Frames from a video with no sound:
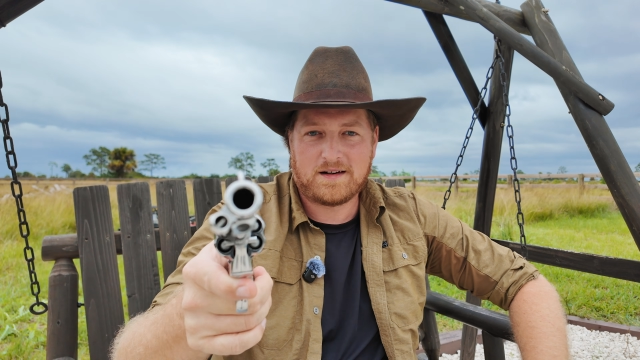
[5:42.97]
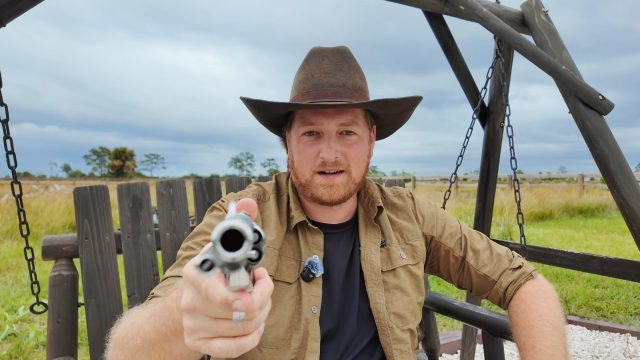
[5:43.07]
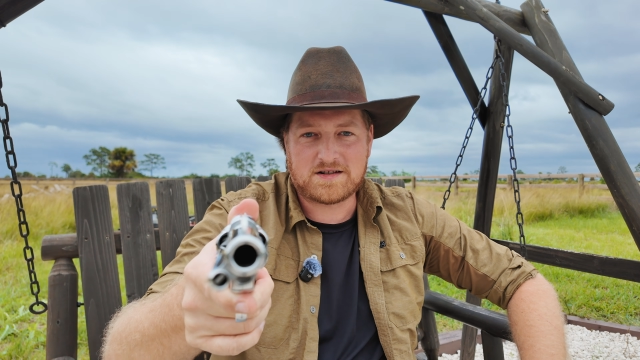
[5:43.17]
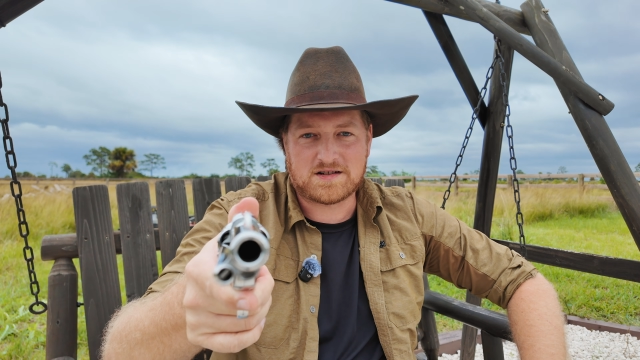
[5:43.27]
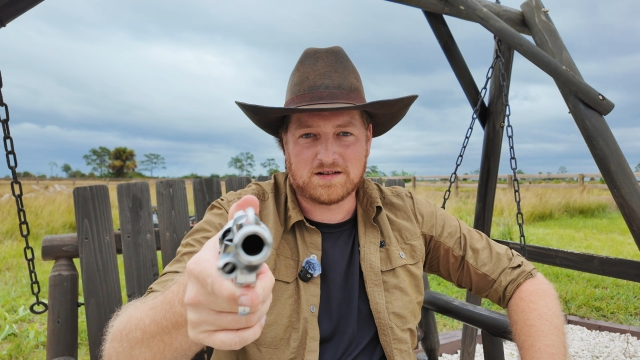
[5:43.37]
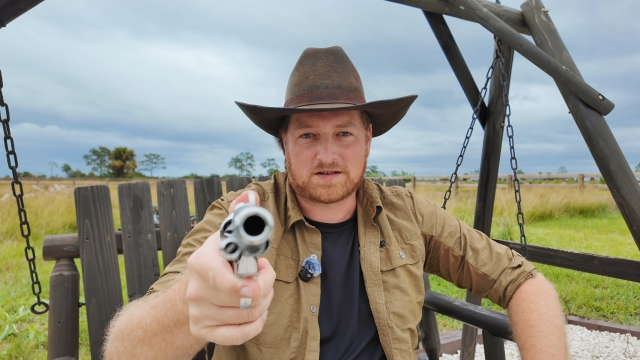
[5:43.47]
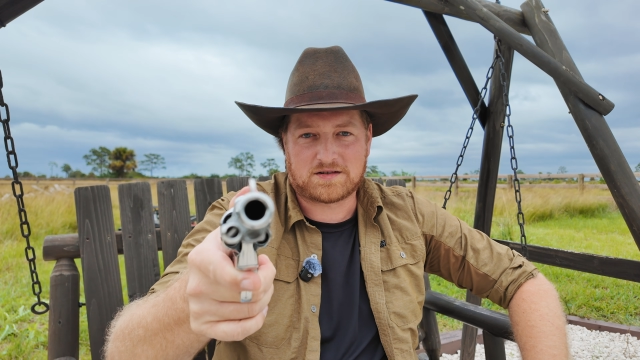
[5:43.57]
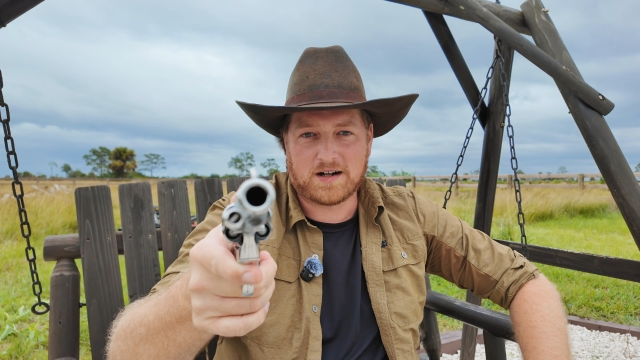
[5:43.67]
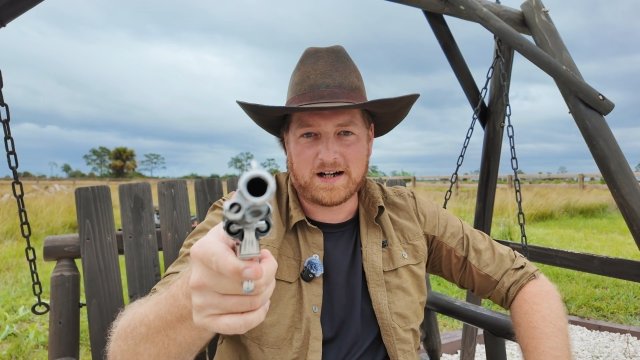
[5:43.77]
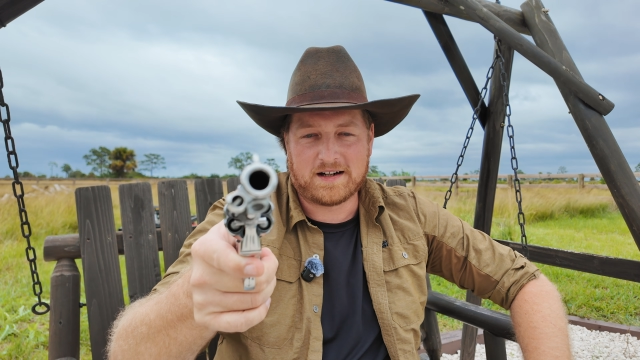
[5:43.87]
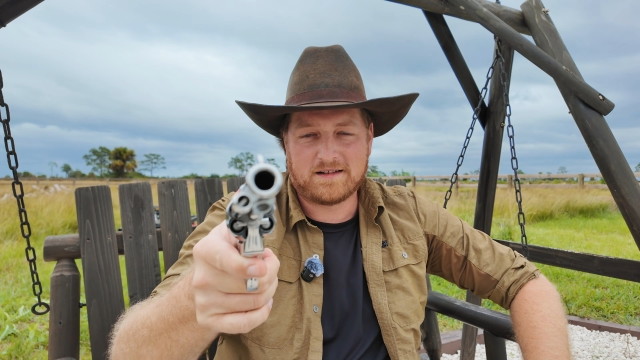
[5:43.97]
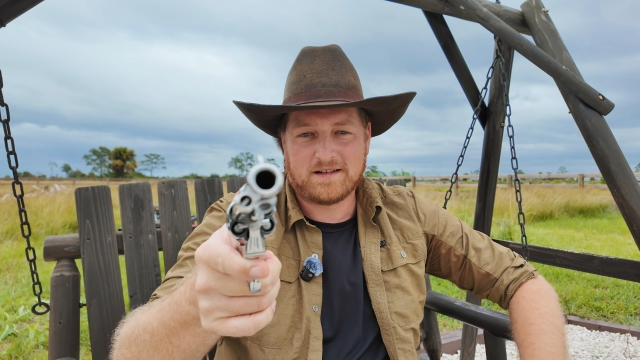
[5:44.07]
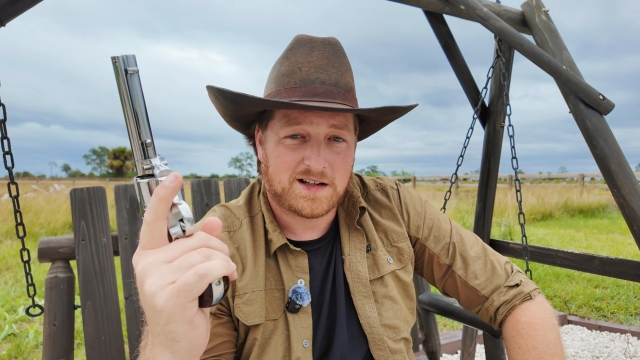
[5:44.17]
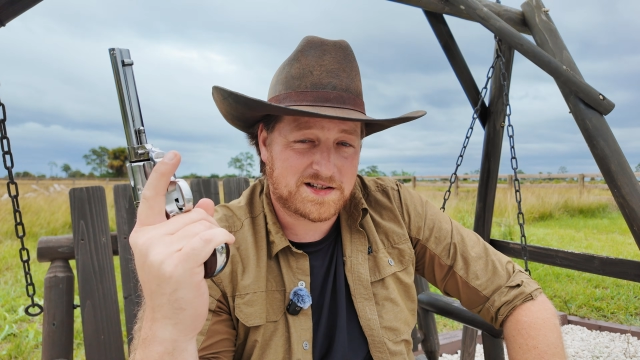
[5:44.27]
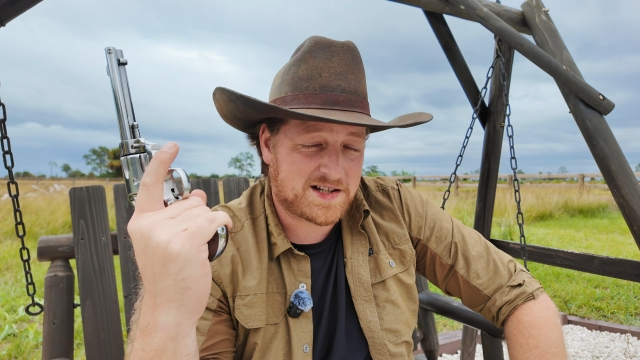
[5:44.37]
It just looks great.
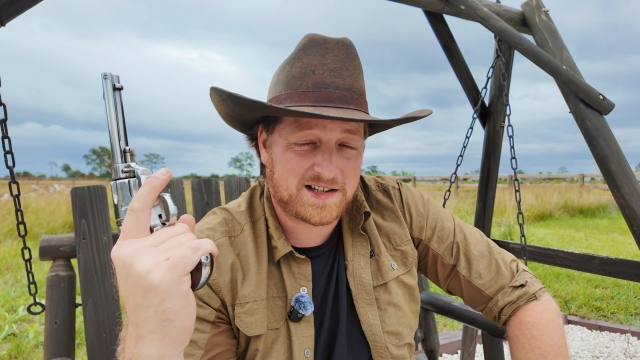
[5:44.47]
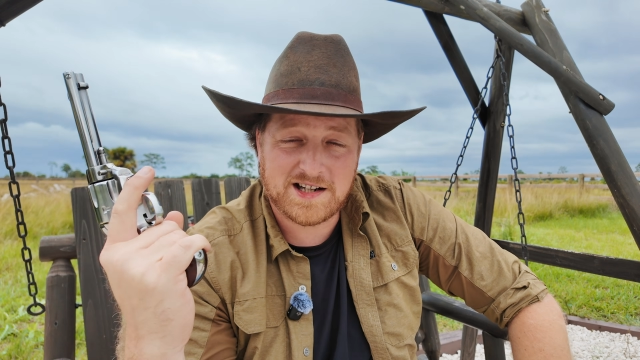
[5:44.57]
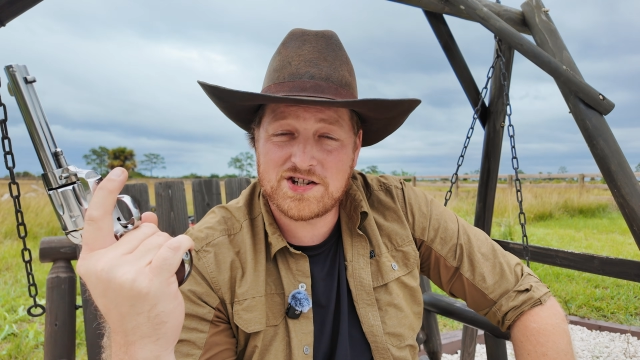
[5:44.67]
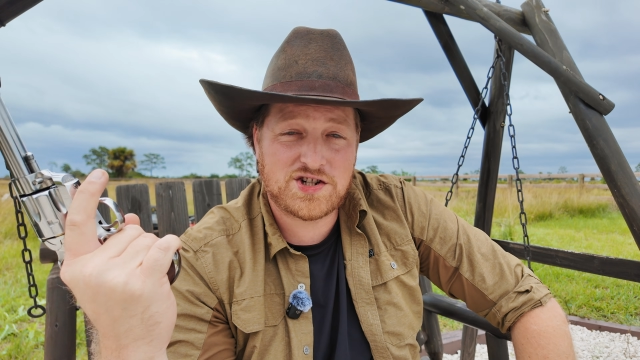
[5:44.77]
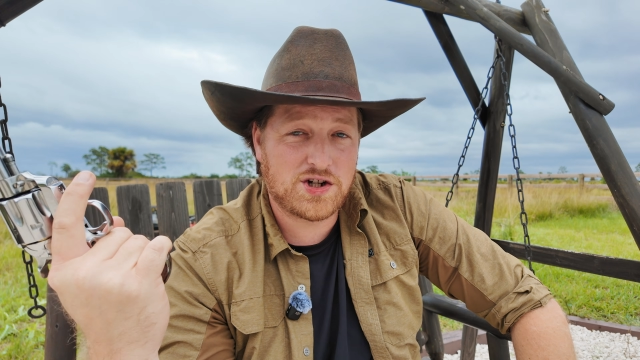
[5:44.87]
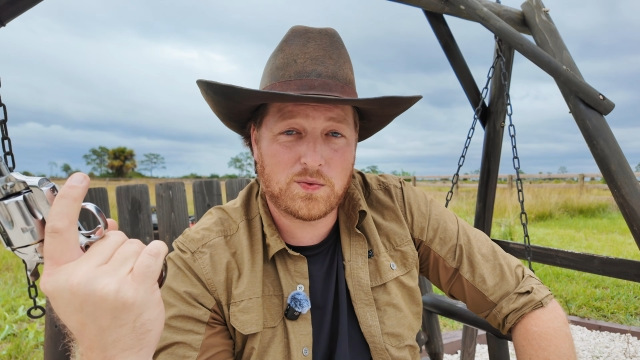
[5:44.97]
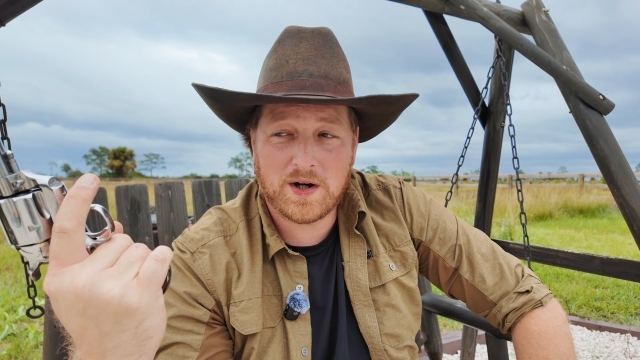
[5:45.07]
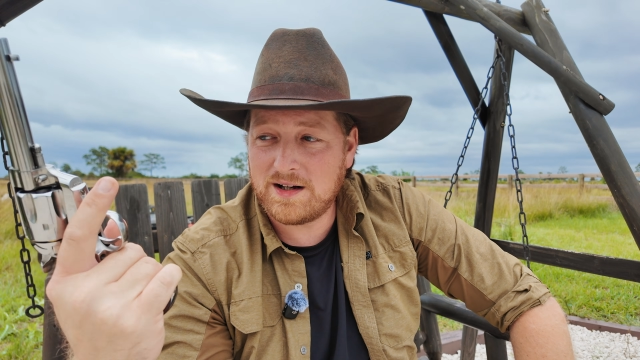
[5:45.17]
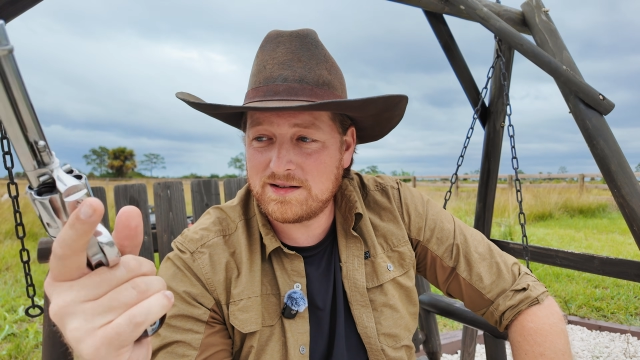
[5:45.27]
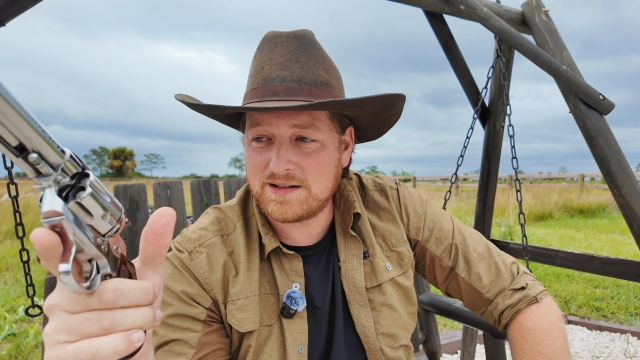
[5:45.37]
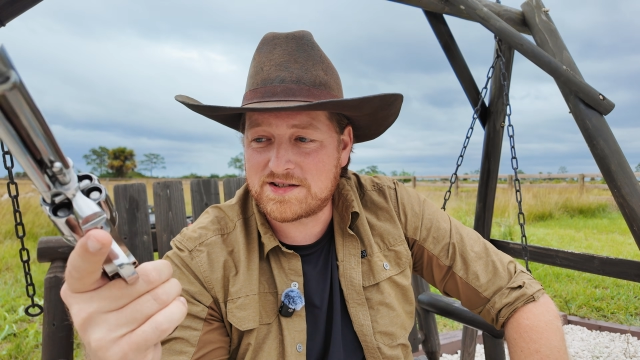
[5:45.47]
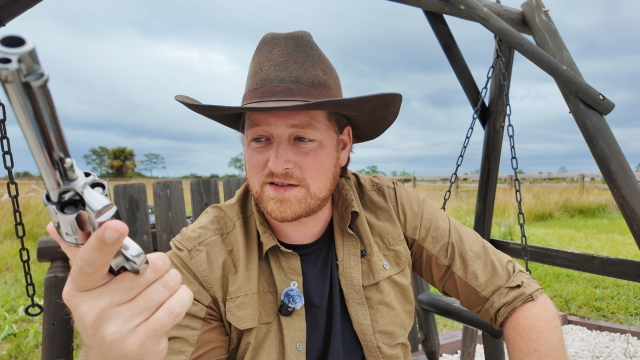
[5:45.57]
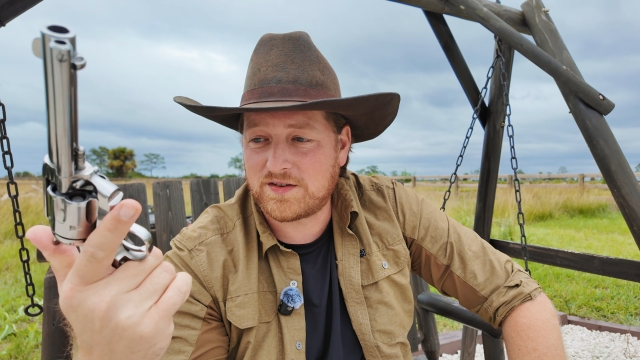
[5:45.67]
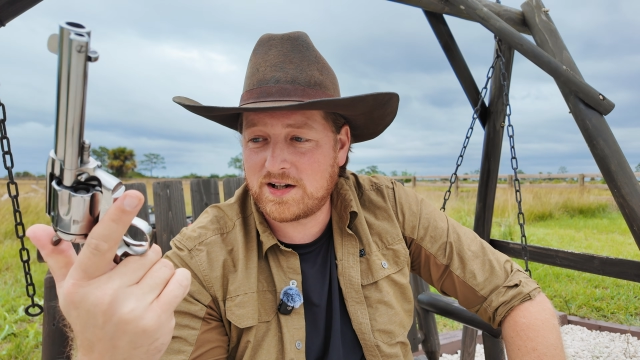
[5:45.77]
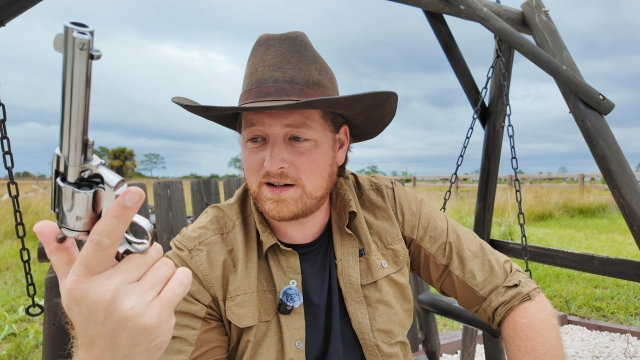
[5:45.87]
This thing does shoot well. It's a
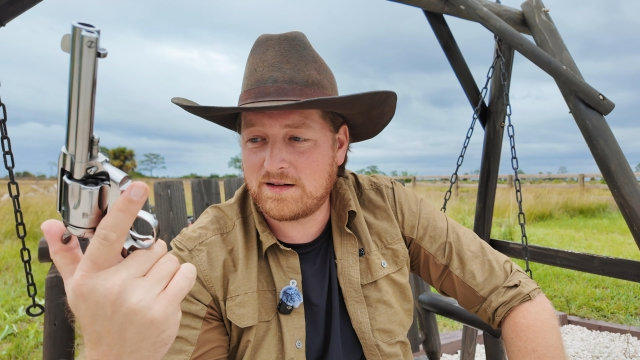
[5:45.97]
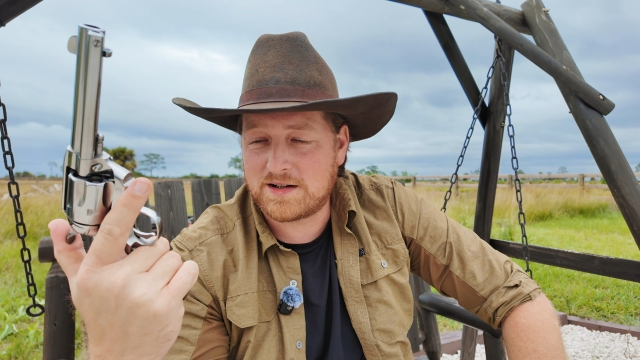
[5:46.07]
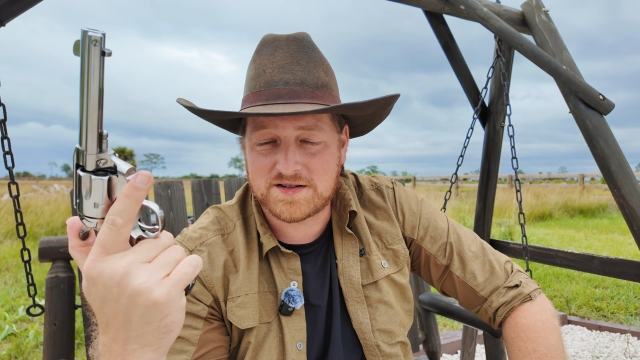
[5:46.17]
fun